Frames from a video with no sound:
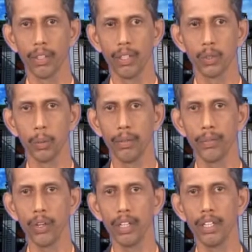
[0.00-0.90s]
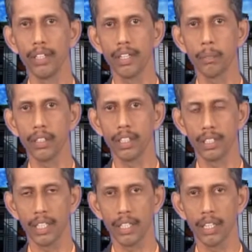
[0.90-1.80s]
So before any treatment is
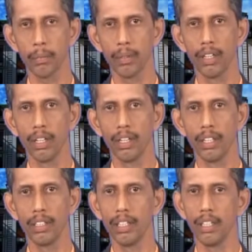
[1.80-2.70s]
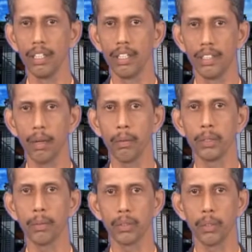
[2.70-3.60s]
taken up, the damage
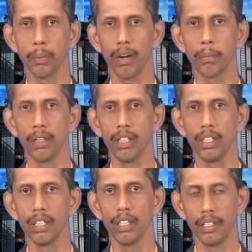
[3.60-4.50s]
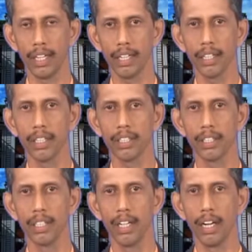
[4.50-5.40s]
must be properly diagnosed,
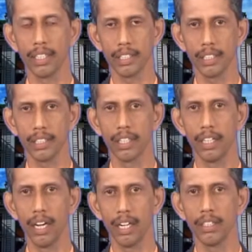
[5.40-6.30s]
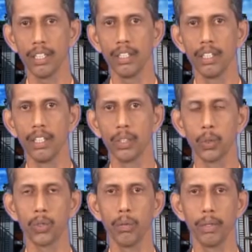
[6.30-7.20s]
assessed, and then
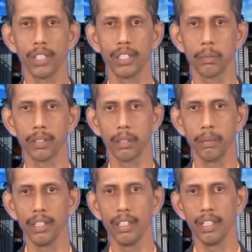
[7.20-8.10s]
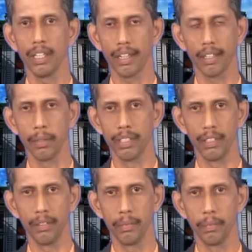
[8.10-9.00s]
suitable measures must be recommended.
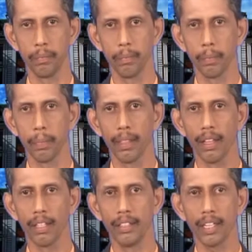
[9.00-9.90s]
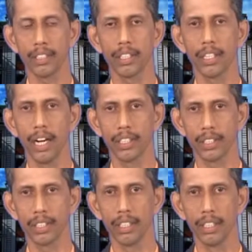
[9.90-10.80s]
The next
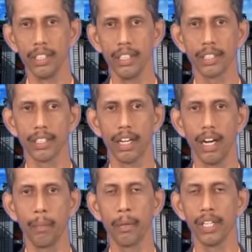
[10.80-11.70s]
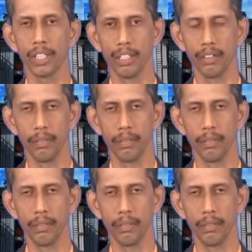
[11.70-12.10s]
cause is abrasion.